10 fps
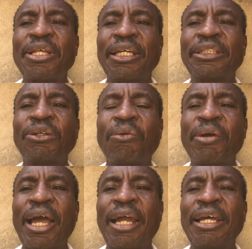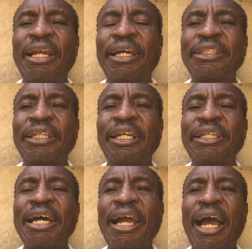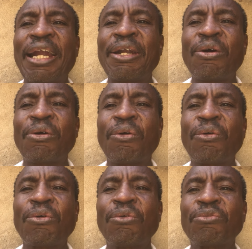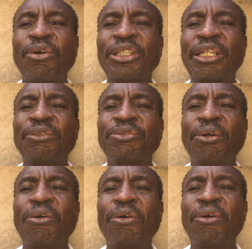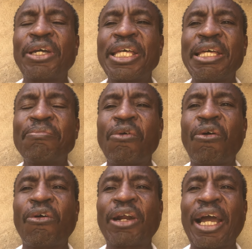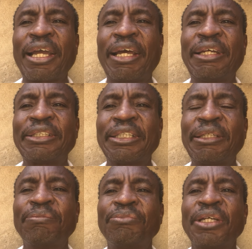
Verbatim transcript: there is no way an elected leader can know who voted for him or against him.